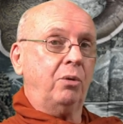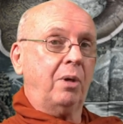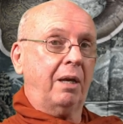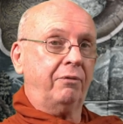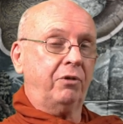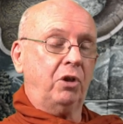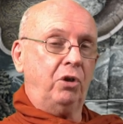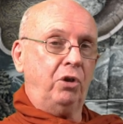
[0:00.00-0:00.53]
you
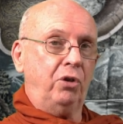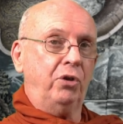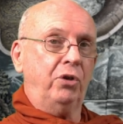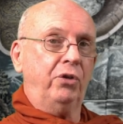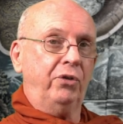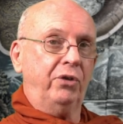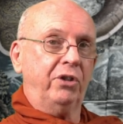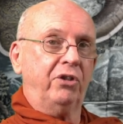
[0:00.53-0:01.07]
have to
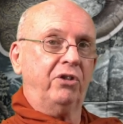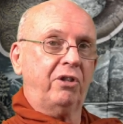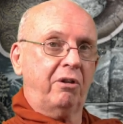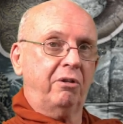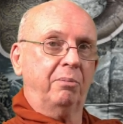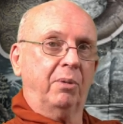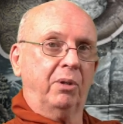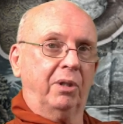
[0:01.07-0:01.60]
learn the
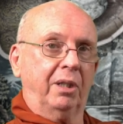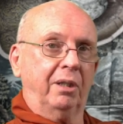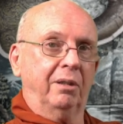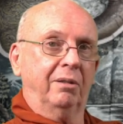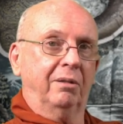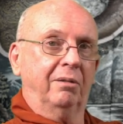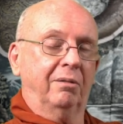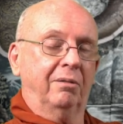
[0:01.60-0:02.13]
ceremony,
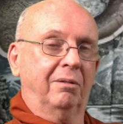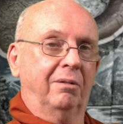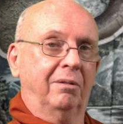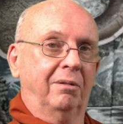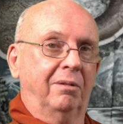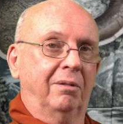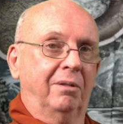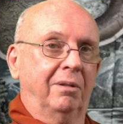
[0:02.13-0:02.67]

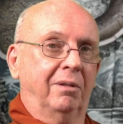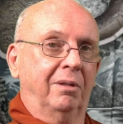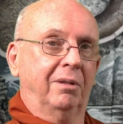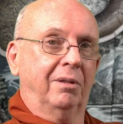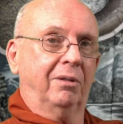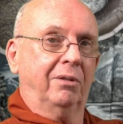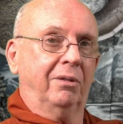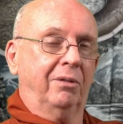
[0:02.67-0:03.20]

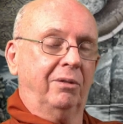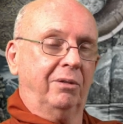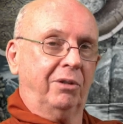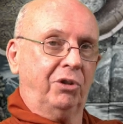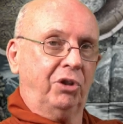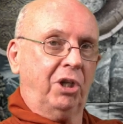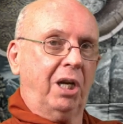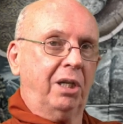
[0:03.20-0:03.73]

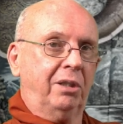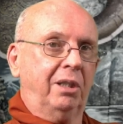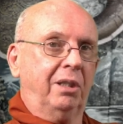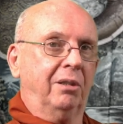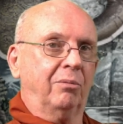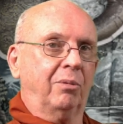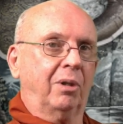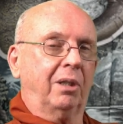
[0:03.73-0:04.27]
the
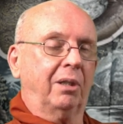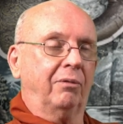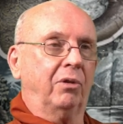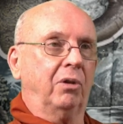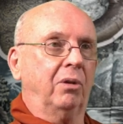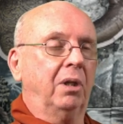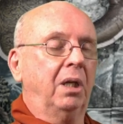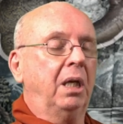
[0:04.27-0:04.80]
chanting, and what have
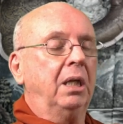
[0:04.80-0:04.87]
you.